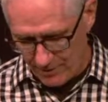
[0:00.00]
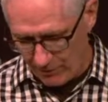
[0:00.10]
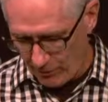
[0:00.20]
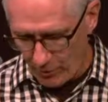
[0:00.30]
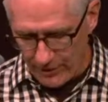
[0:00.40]

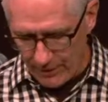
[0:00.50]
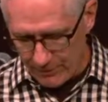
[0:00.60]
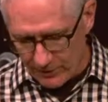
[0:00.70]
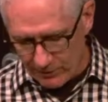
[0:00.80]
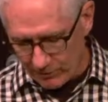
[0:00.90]
growing up
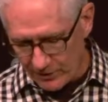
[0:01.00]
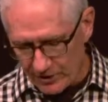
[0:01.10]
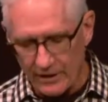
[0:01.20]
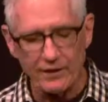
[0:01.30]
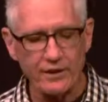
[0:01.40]
and
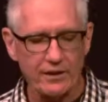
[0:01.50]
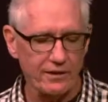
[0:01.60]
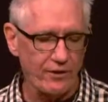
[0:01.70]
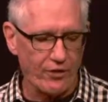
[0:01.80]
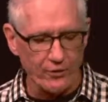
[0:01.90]
increasing and
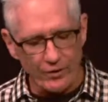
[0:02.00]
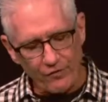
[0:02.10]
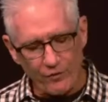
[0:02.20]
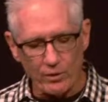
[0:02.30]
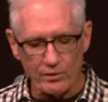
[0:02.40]
yielding
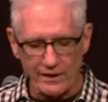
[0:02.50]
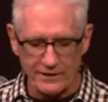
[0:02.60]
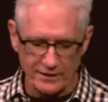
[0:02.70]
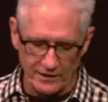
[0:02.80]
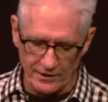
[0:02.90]
thirtyfold and
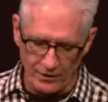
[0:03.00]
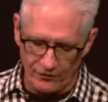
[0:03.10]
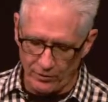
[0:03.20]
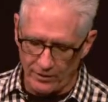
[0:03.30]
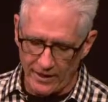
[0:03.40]

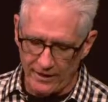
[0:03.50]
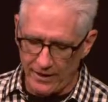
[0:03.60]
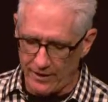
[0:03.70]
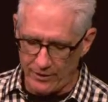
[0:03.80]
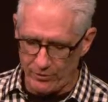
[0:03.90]
sixtyfold and
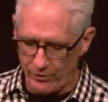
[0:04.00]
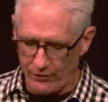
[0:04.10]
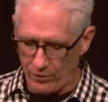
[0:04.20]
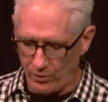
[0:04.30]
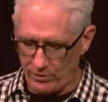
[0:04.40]
a
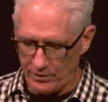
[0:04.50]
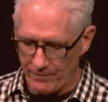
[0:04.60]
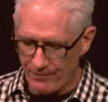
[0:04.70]
hundredfold.